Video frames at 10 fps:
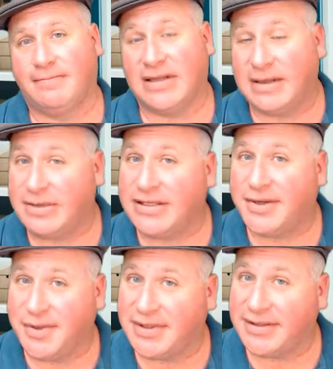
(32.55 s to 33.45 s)
But let me
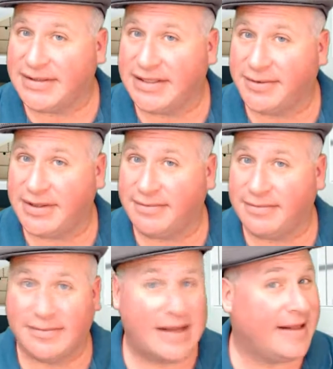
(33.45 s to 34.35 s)
tell you a little secret.
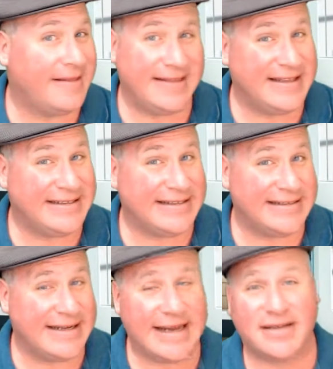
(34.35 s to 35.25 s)
This
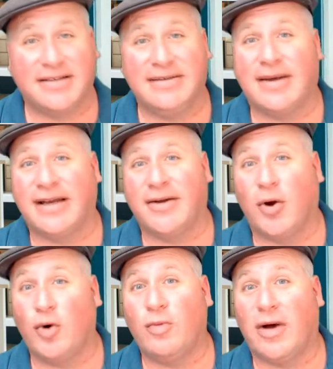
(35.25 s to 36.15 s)
isn't actually my
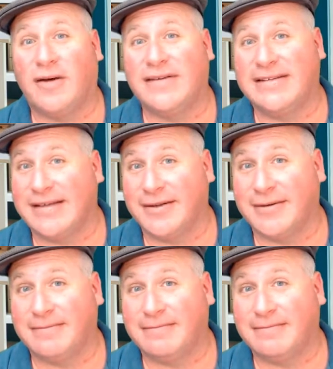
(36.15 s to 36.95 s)
home office either.